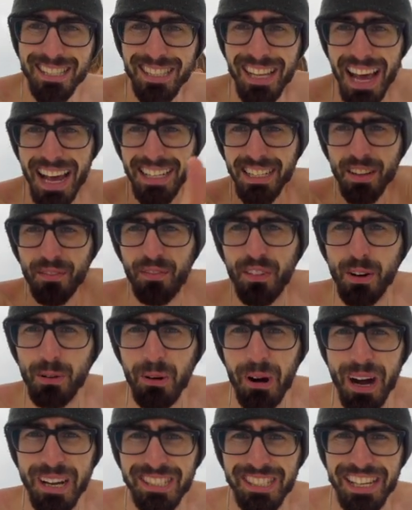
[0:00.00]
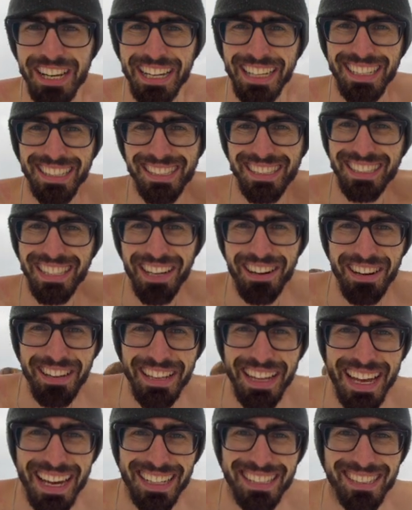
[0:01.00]
thank you for watching and see you
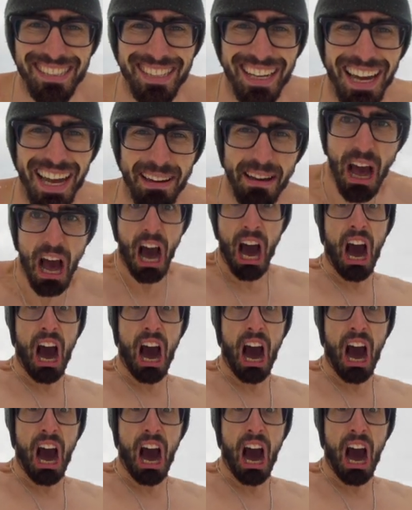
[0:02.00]
next time.